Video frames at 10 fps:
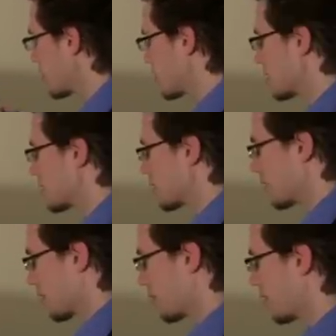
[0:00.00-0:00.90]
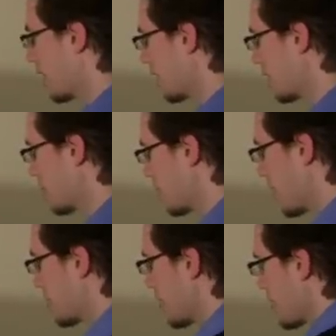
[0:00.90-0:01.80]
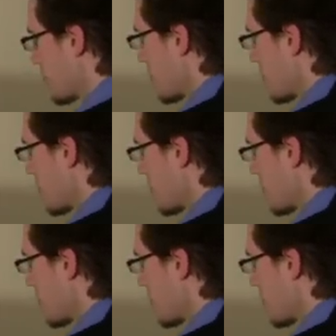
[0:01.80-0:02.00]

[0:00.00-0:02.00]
which is the flag or whatever.